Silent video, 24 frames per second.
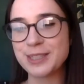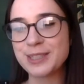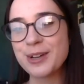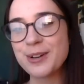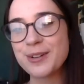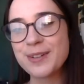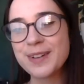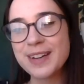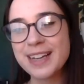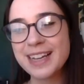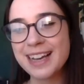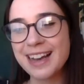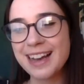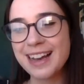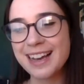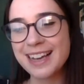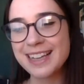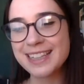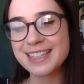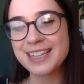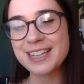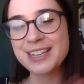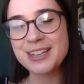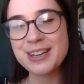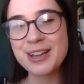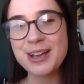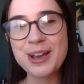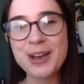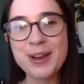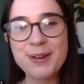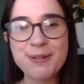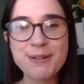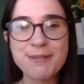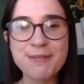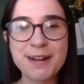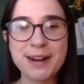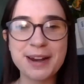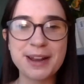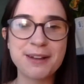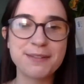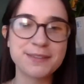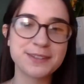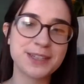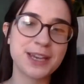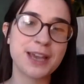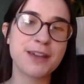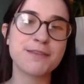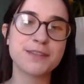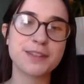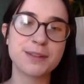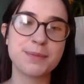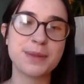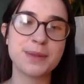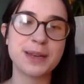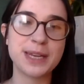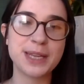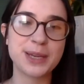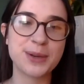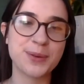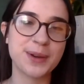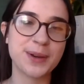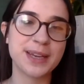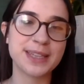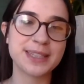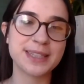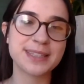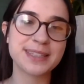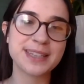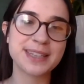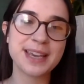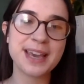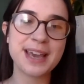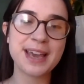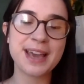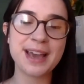Sorry, guys. I know we ran out of time for the mini quiz.